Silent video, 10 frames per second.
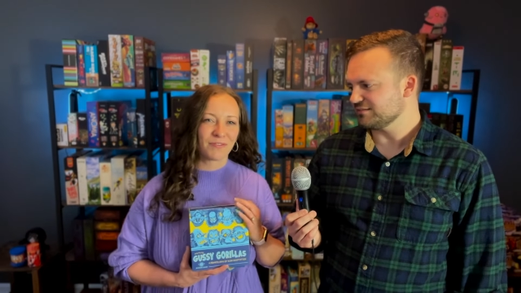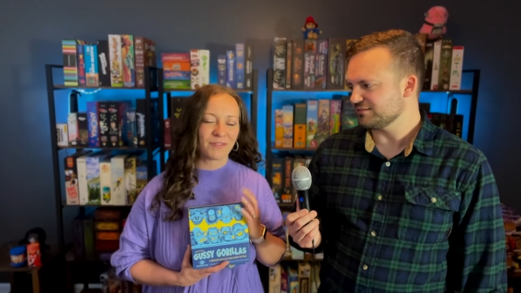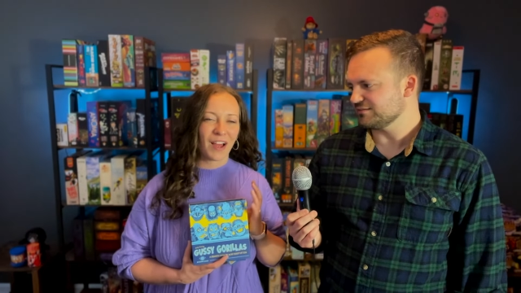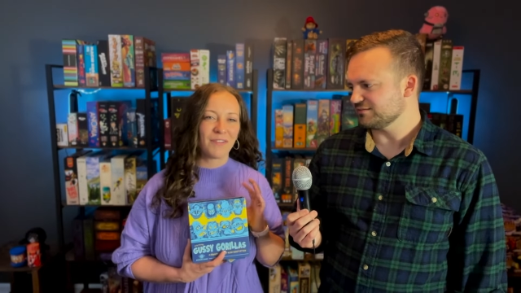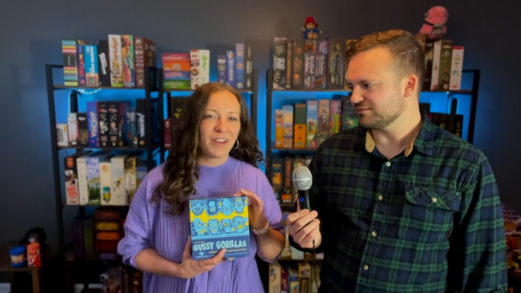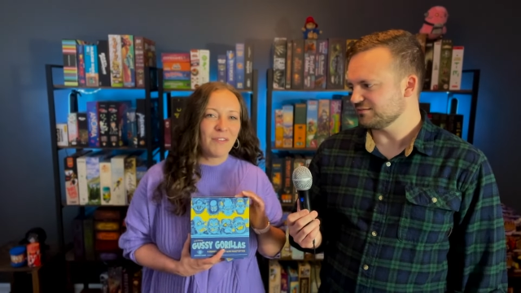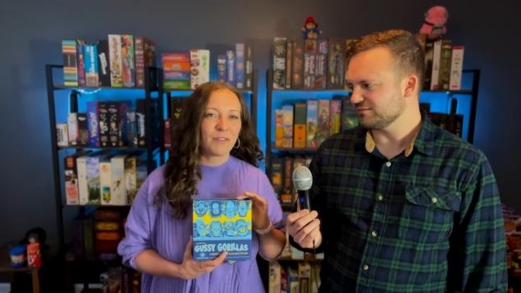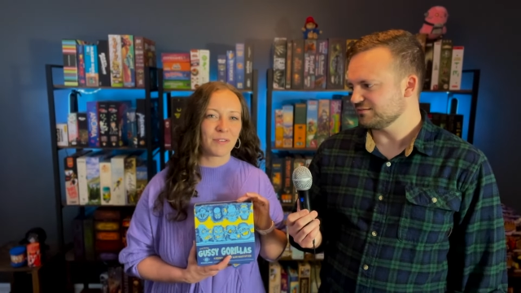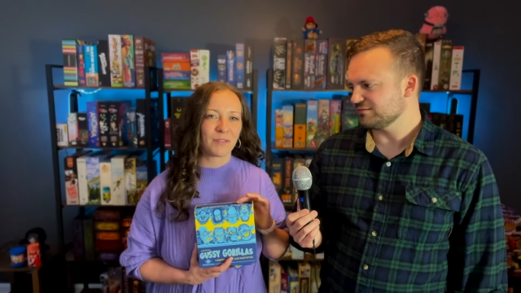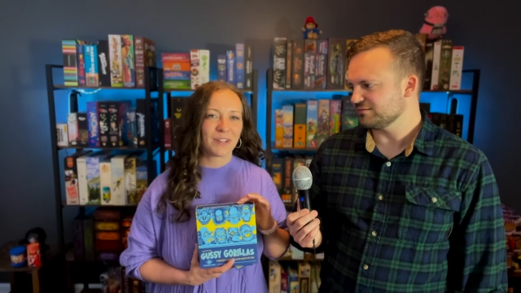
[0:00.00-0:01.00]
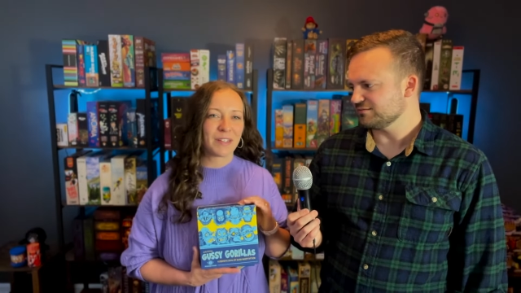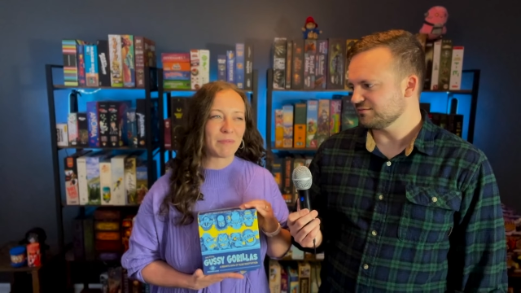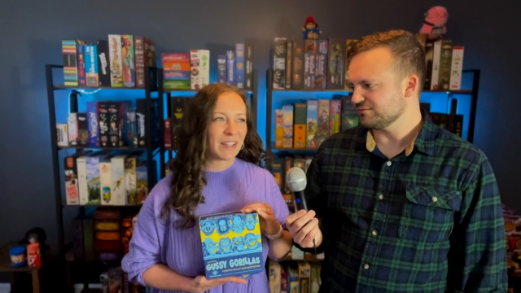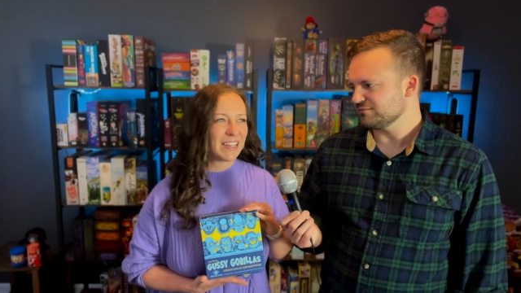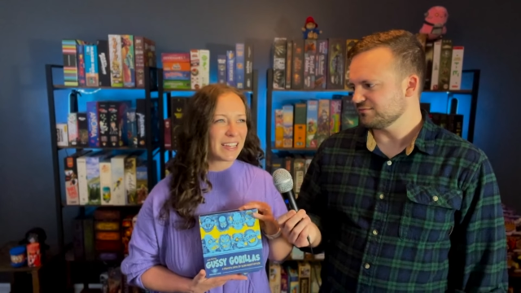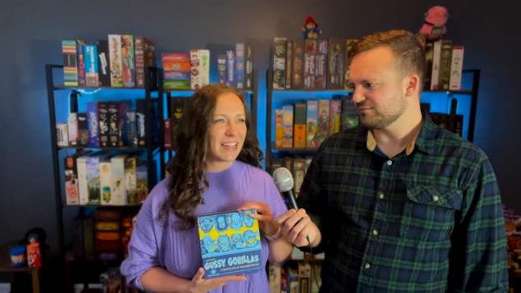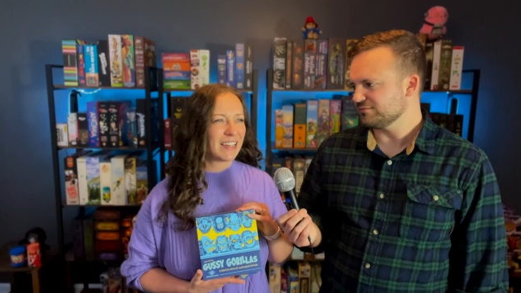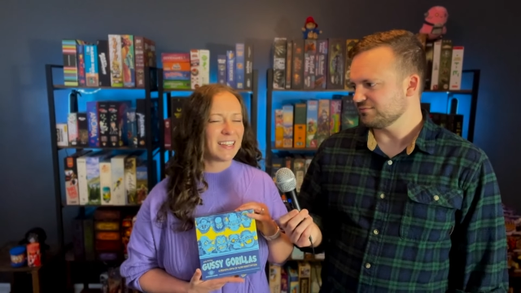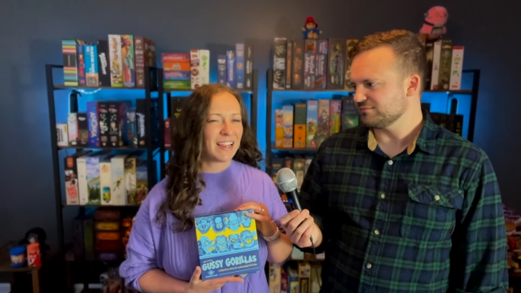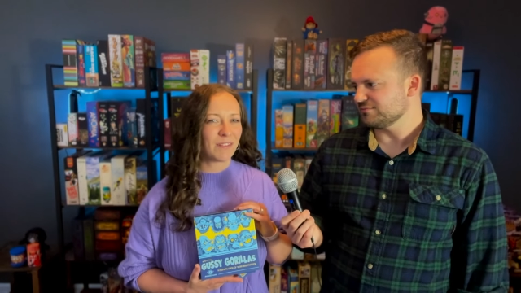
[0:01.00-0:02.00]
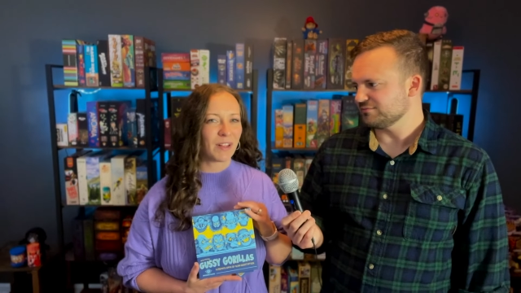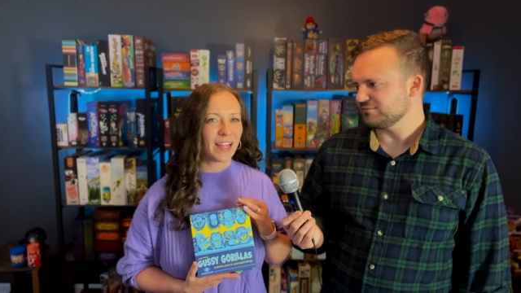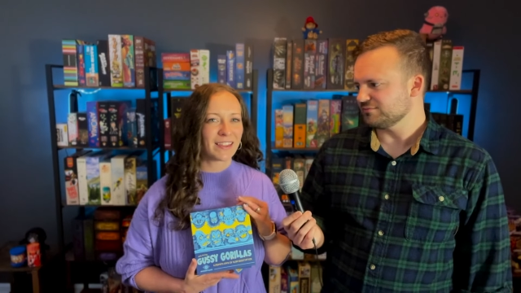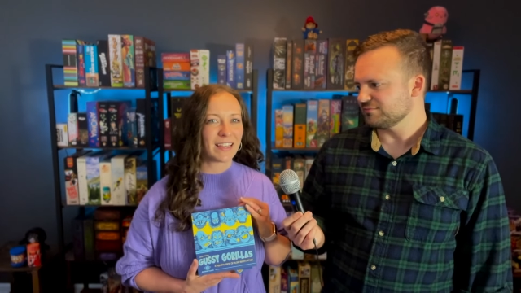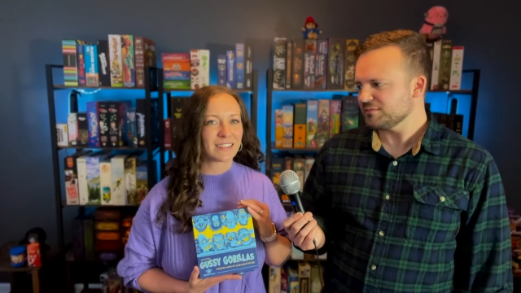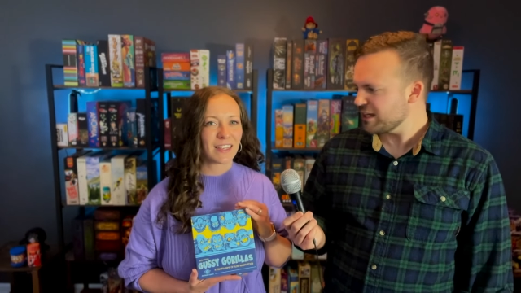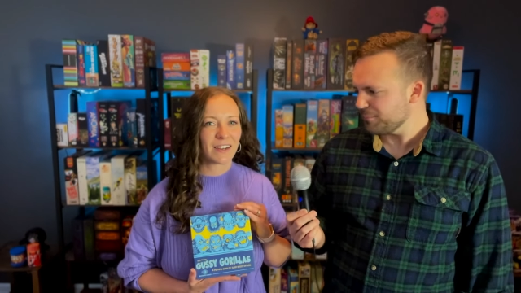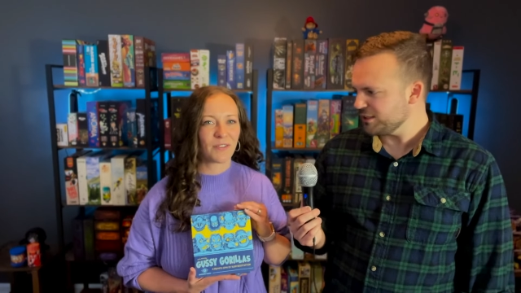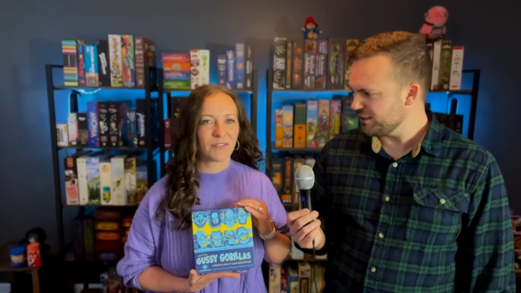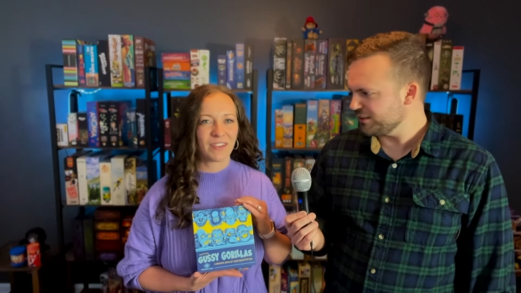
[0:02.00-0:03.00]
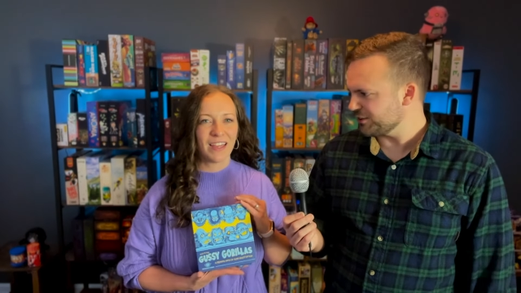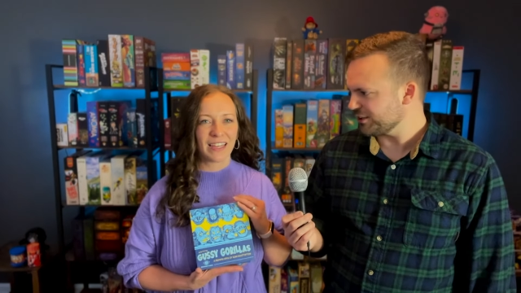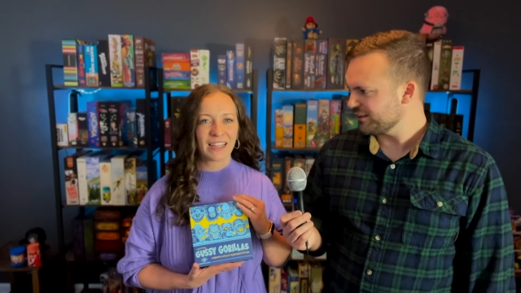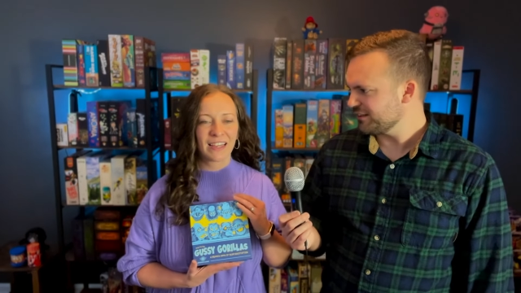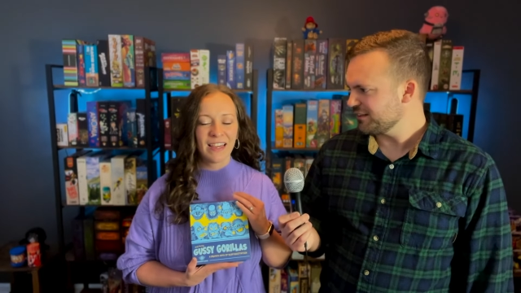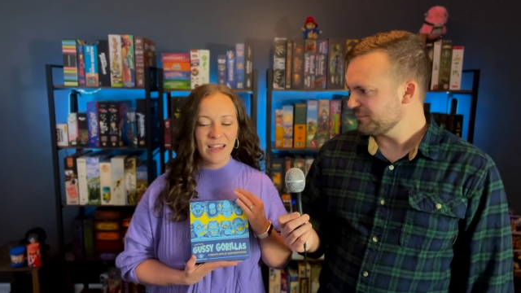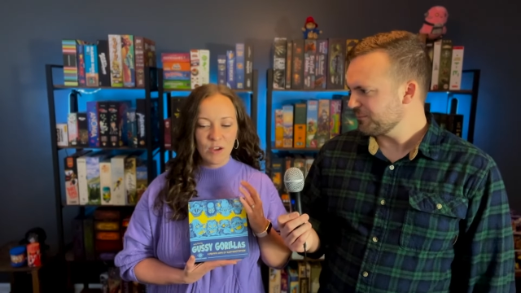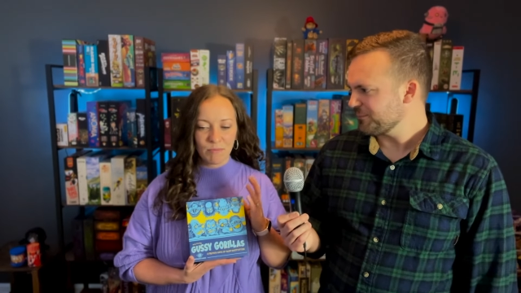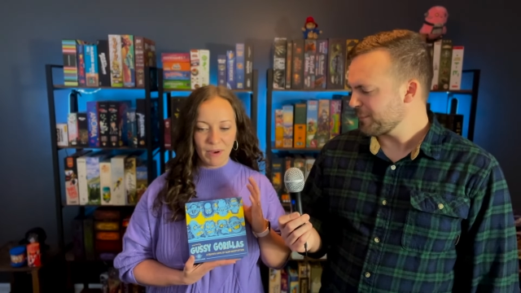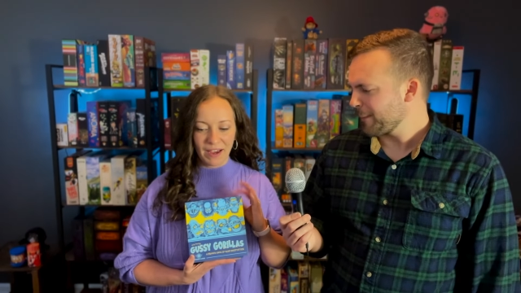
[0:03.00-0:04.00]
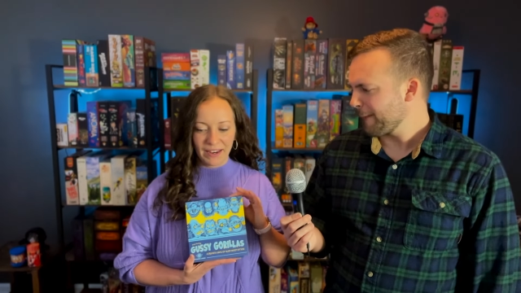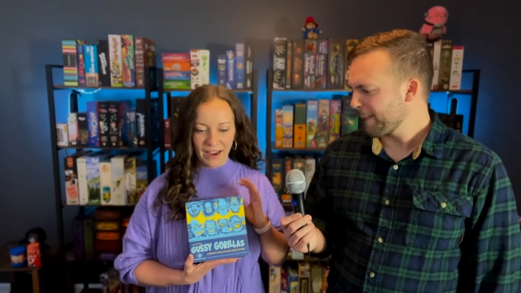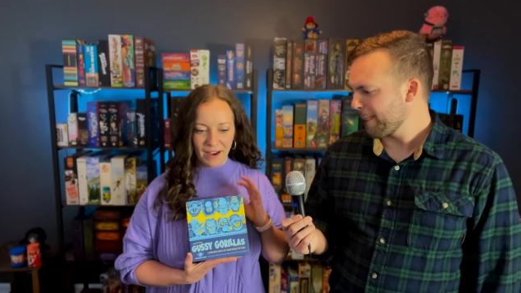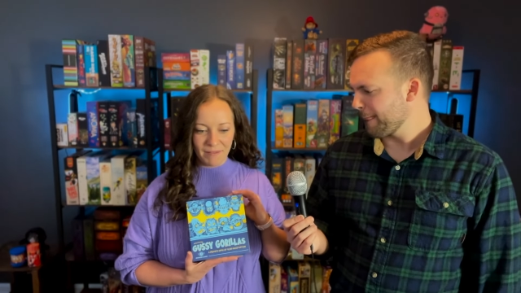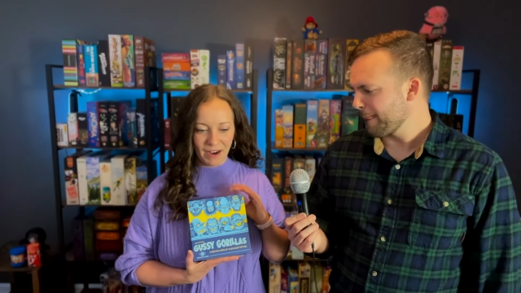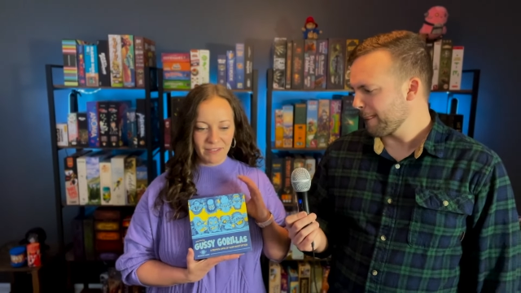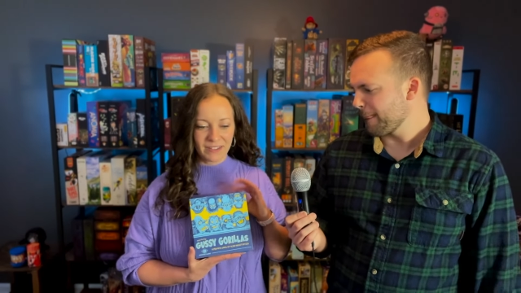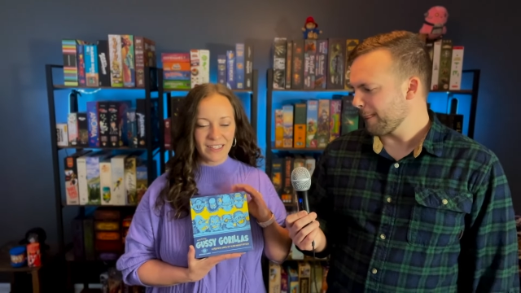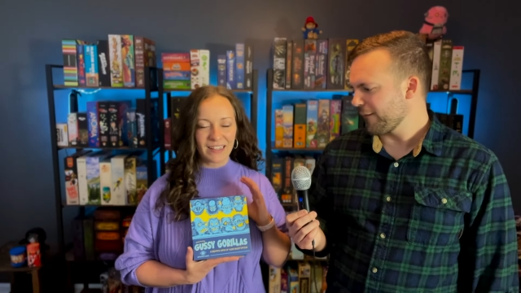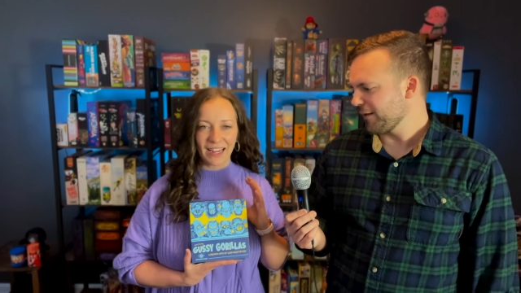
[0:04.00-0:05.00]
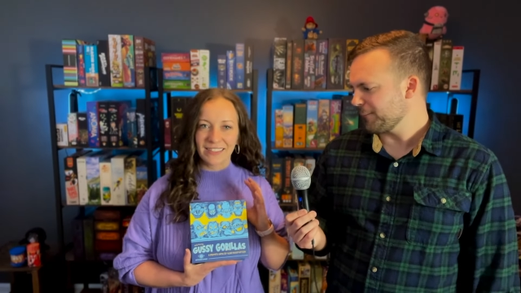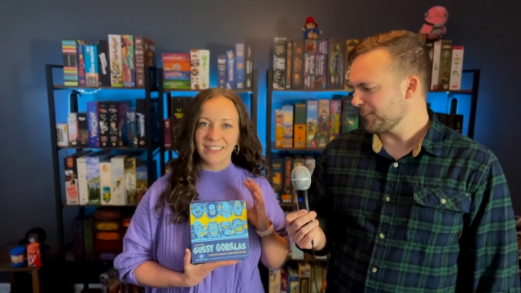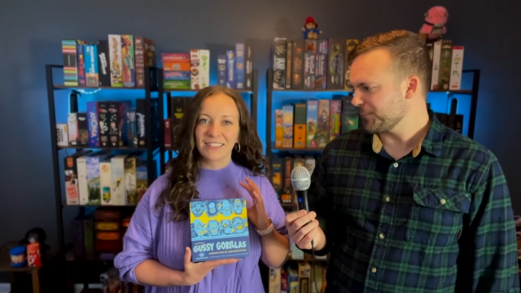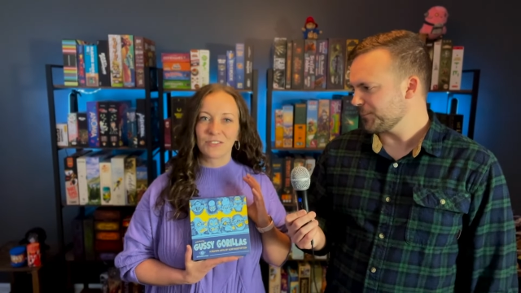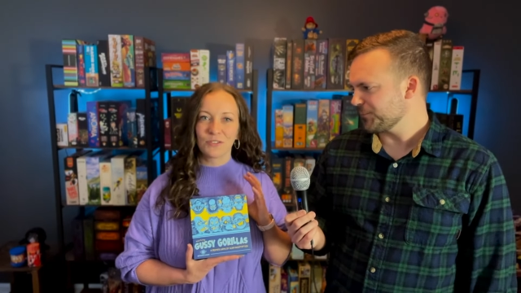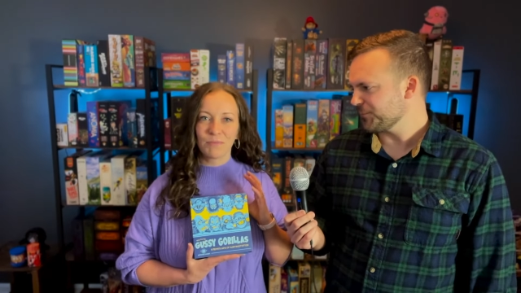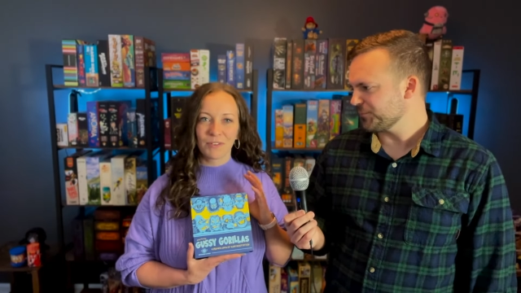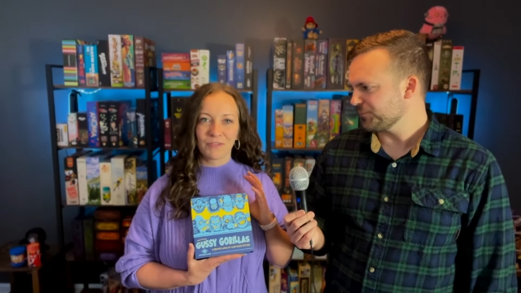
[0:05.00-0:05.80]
Speaker 1: I've never really played a, any game like this. Yeah, me either. Think. But um, I really liked it. It's super